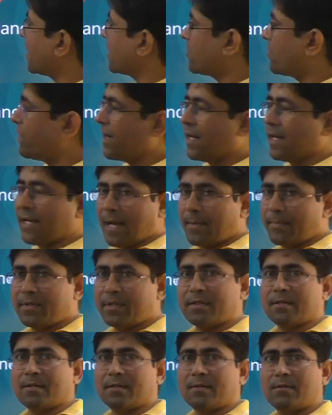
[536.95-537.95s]
place of
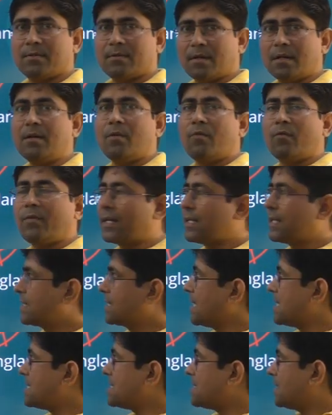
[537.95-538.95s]
adapt here, where the
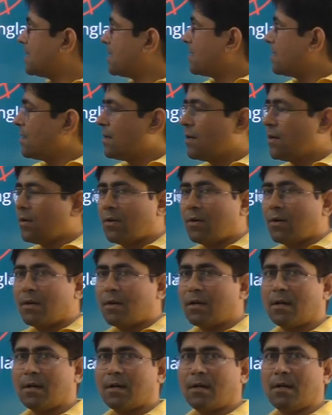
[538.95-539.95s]
sense
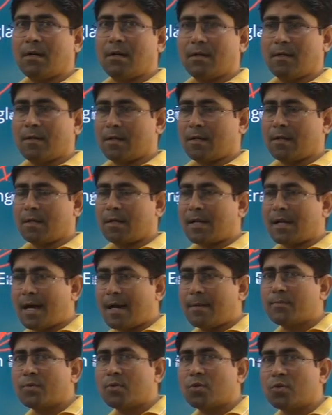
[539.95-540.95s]

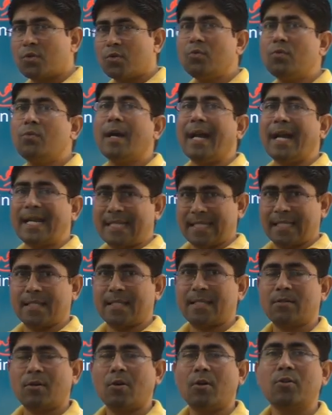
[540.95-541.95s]
comes to
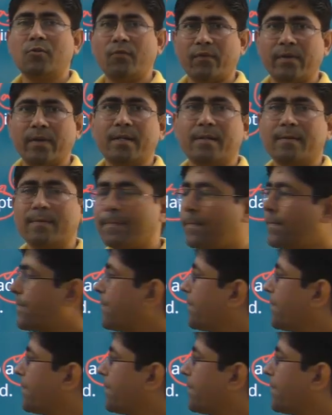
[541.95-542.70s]
adjust or to fit.